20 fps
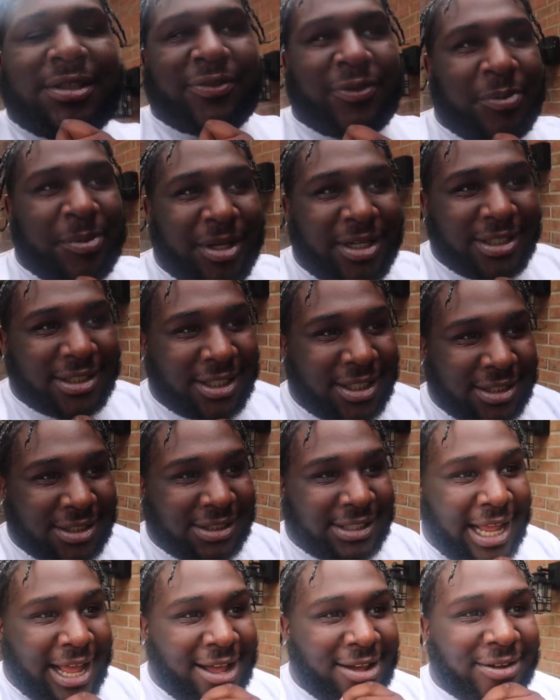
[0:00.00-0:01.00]
just for me to
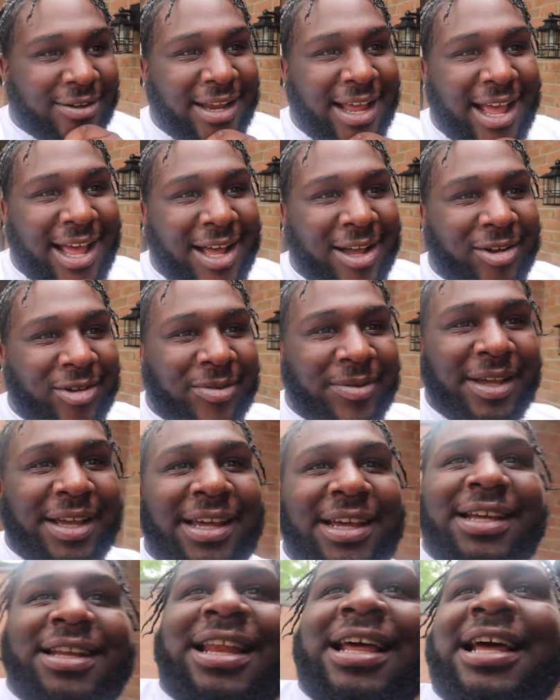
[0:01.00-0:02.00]
touch down now, man.